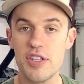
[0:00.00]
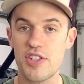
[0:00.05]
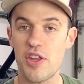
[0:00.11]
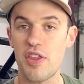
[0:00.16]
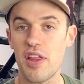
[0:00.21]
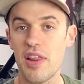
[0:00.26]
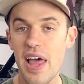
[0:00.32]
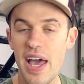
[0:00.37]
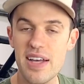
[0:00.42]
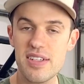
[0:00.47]
So
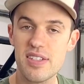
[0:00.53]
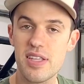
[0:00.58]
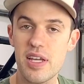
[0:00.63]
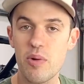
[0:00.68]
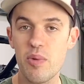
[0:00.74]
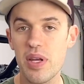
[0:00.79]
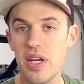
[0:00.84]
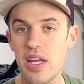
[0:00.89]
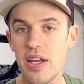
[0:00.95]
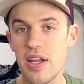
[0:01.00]
the last
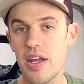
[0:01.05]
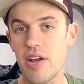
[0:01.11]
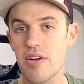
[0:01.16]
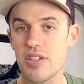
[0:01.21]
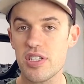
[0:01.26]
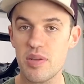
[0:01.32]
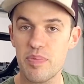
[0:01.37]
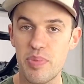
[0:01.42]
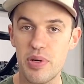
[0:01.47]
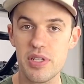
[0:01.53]
thing we need
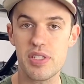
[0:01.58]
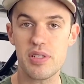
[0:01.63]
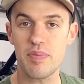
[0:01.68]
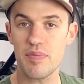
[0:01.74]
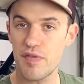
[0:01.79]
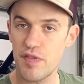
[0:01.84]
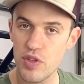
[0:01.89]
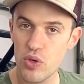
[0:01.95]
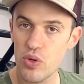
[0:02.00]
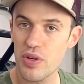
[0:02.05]
here is to put
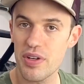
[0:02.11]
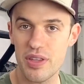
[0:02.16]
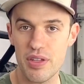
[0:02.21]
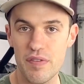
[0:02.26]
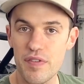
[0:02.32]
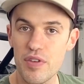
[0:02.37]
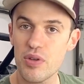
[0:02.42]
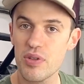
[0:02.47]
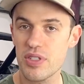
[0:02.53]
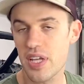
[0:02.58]
some fuel in
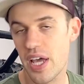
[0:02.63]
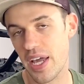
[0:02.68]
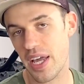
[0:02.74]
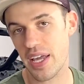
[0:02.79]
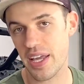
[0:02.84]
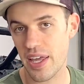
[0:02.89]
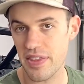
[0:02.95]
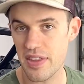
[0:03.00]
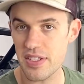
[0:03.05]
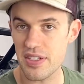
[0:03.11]
the fuel
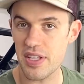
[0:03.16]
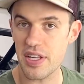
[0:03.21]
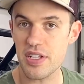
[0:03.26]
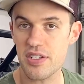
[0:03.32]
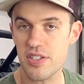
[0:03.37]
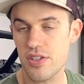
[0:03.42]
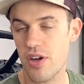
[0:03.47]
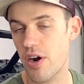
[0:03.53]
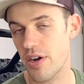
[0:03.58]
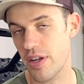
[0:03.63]
tank and get this
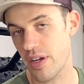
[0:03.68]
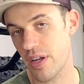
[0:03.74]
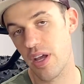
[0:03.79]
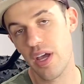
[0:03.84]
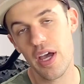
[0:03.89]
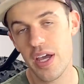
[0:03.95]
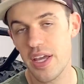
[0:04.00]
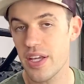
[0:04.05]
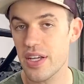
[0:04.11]
thing started.